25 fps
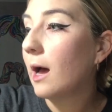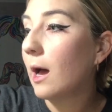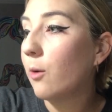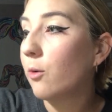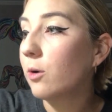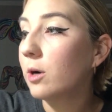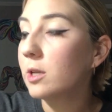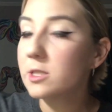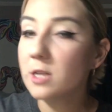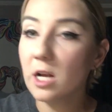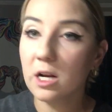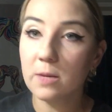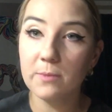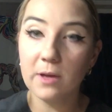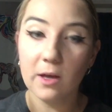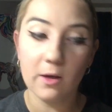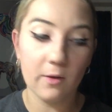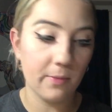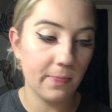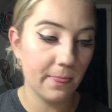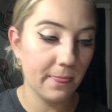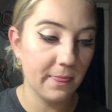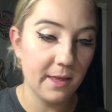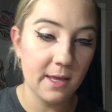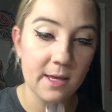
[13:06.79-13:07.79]
I want to talk
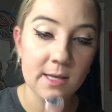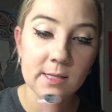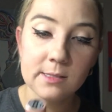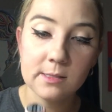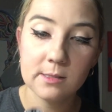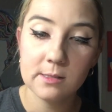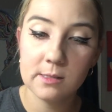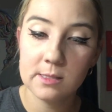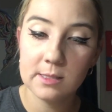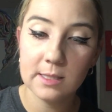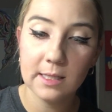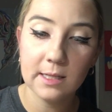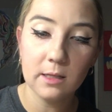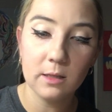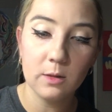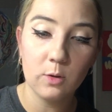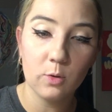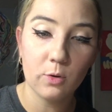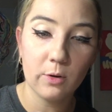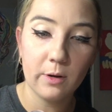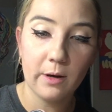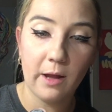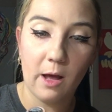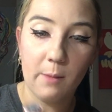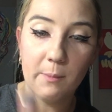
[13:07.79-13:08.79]
about this. It's like a
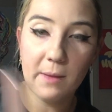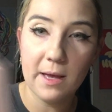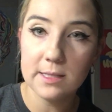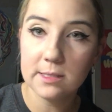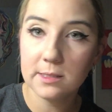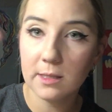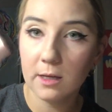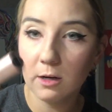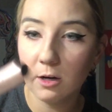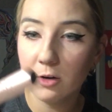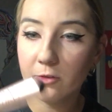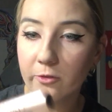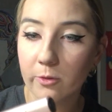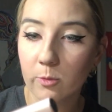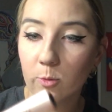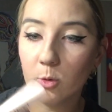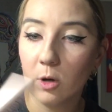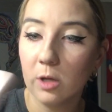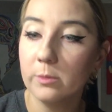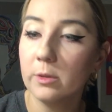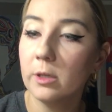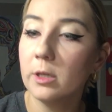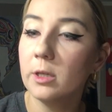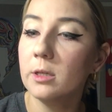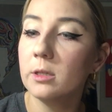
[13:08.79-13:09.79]
L'Oreal mascara from
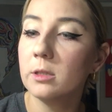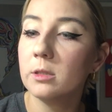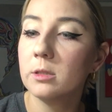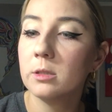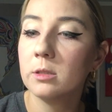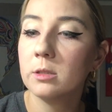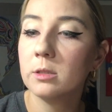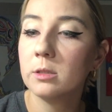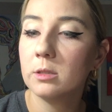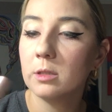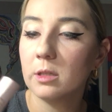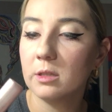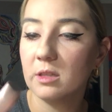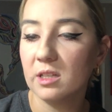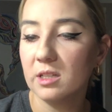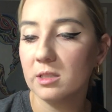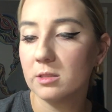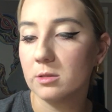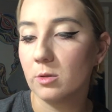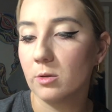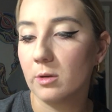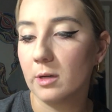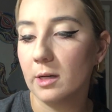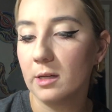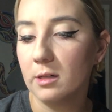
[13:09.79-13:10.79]
Walmart. I think it's
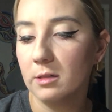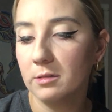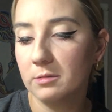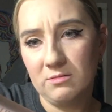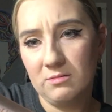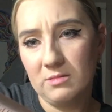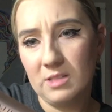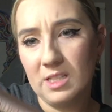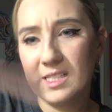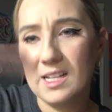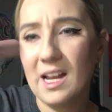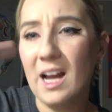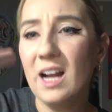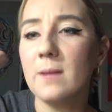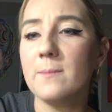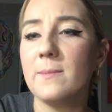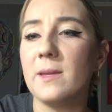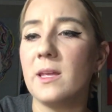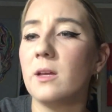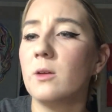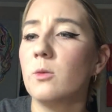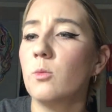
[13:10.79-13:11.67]
L'Oreal. It's gotta be.